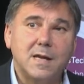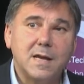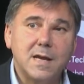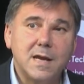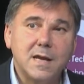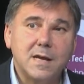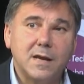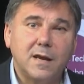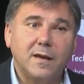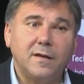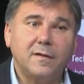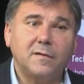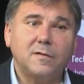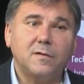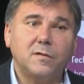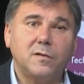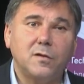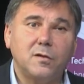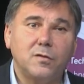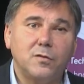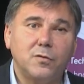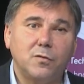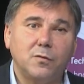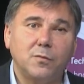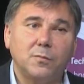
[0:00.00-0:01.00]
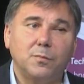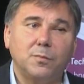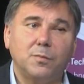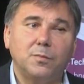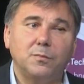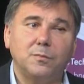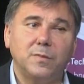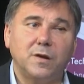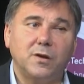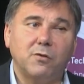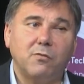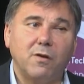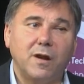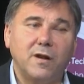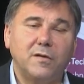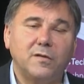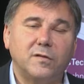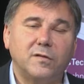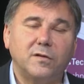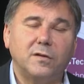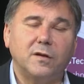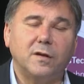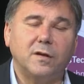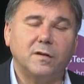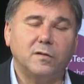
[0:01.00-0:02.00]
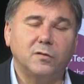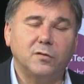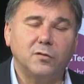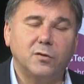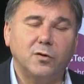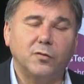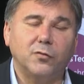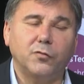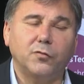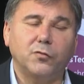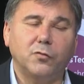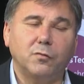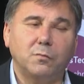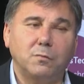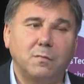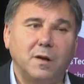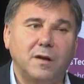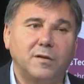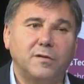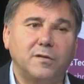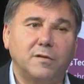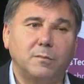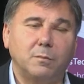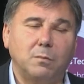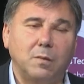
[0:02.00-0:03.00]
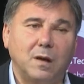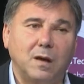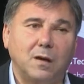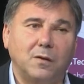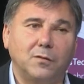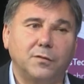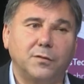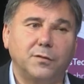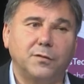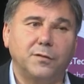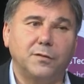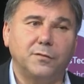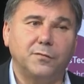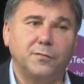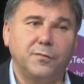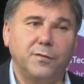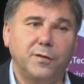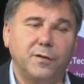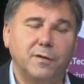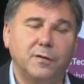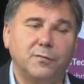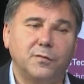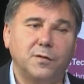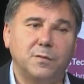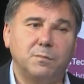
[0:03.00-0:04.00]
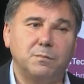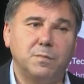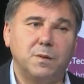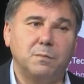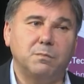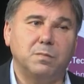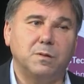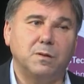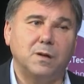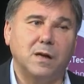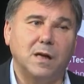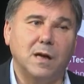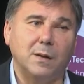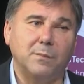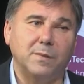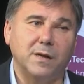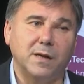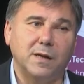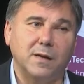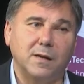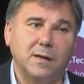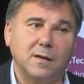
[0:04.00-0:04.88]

In Eastern Europe, migration is not so much about the fear of the people coming.